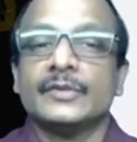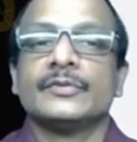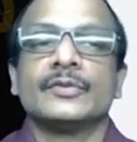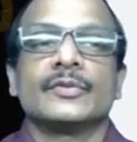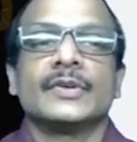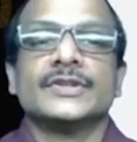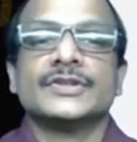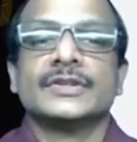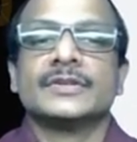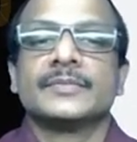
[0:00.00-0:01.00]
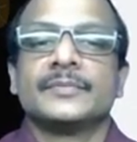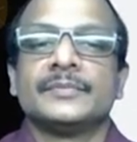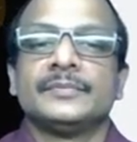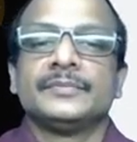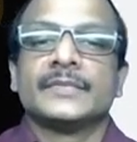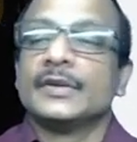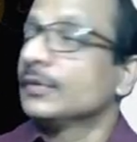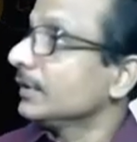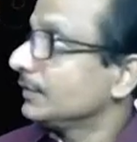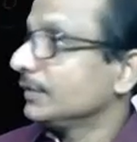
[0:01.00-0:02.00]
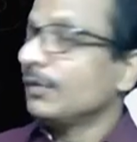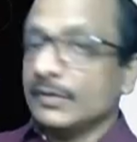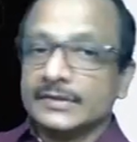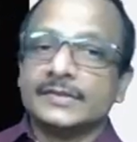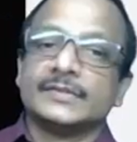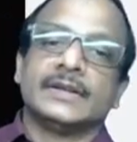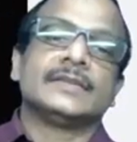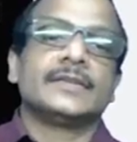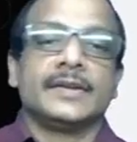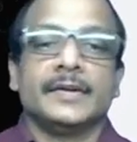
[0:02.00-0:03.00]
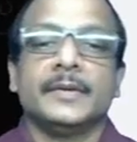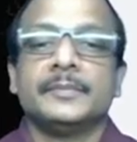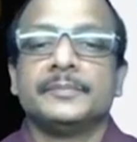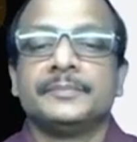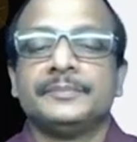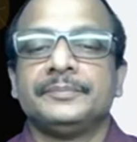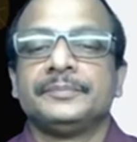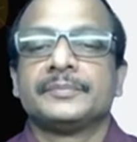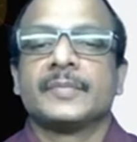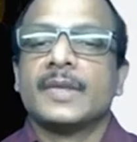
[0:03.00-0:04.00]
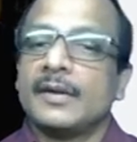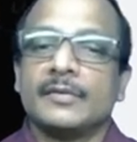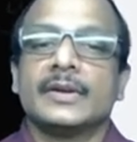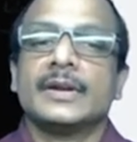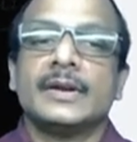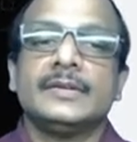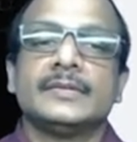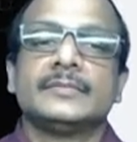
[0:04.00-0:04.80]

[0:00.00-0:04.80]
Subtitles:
for watching. You can see all these things here. Okay, right?